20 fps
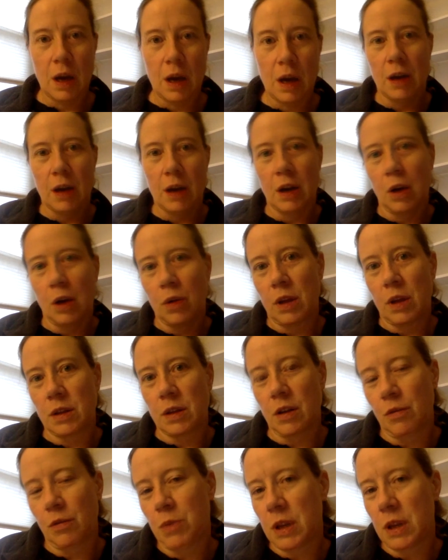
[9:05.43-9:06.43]
I know that there
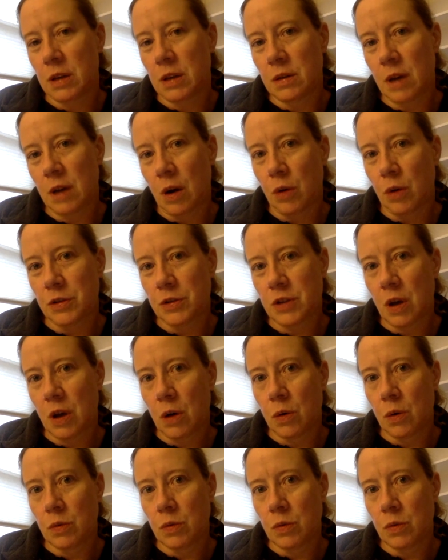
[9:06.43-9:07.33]
have been also